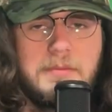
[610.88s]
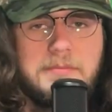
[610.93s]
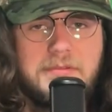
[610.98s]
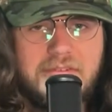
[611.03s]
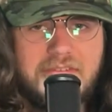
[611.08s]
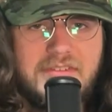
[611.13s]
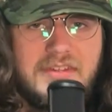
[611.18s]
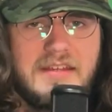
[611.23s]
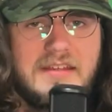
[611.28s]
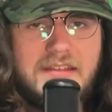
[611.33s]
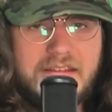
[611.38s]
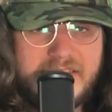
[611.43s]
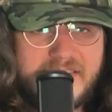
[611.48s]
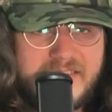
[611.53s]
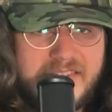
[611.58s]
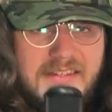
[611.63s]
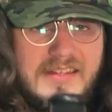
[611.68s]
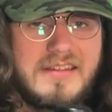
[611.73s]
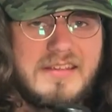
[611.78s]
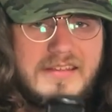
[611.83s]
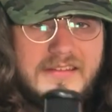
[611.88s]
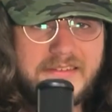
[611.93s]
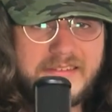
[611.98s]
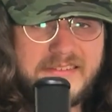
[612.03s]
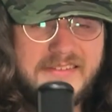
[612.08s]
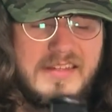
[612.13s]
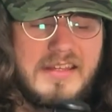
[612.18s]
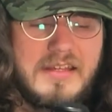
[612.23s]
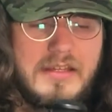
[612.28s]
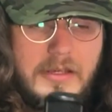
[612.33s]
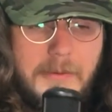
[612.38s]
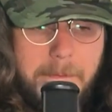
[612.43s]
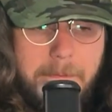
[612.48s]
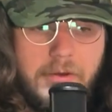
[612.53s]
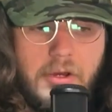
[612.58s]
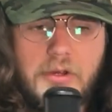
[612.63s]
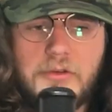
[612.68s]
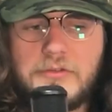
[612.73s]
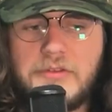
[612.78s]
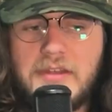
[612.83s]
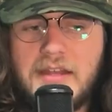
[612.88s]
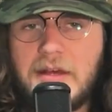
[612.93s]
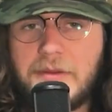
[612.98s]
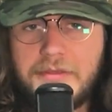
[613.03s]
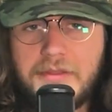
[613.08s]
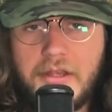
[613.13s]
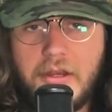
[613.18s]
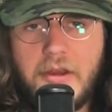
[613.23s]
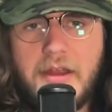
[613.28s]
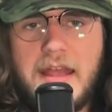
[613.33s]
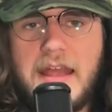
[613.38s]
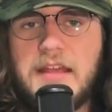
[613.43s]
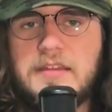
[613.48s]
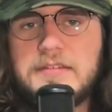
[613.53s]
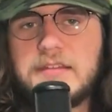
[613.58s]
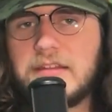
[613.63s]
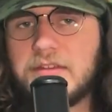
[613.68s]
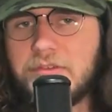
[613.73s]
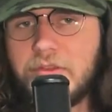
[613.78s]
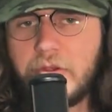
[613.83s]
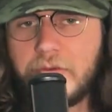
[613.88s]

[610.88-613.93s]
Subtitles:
sick person out there has it as their